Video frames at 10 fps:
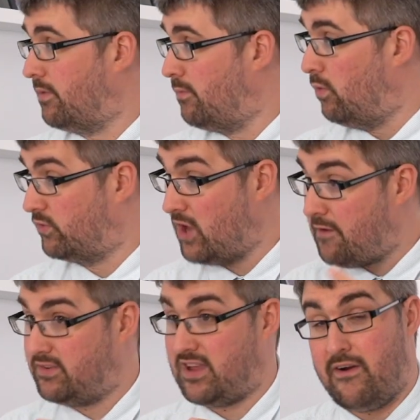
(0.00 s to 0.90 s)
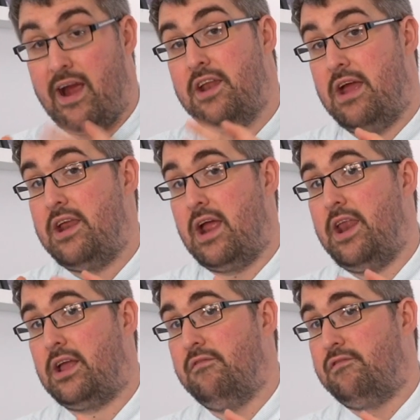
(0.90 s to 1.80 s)
more surface area in
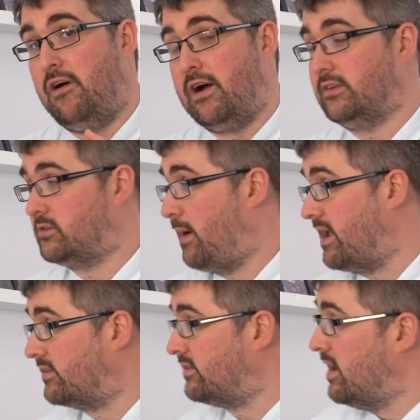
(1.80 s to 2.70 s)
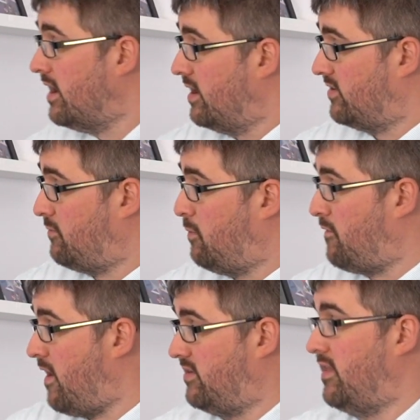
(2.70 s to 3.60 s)
a confined space. So this
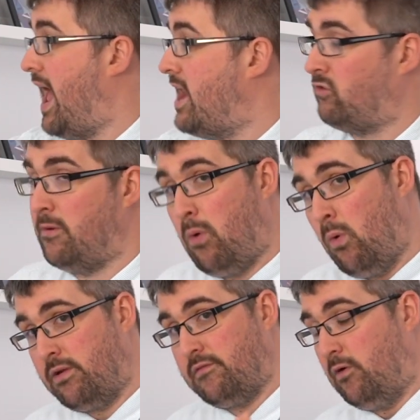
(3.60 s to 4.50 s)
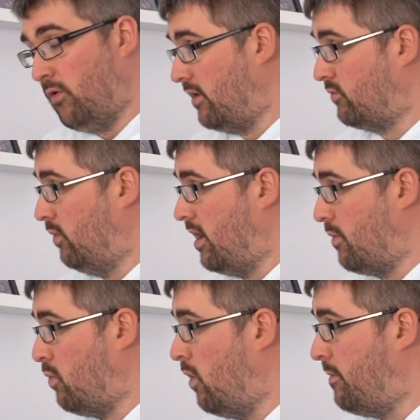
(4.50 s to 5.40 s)
provides an entry point for those
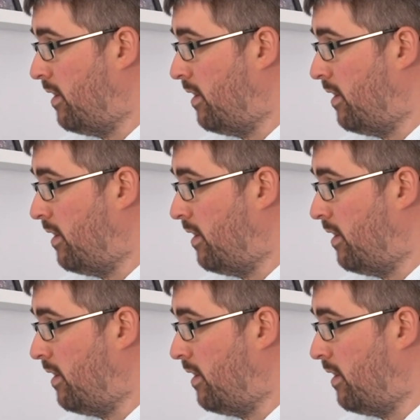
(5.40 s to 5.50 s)
water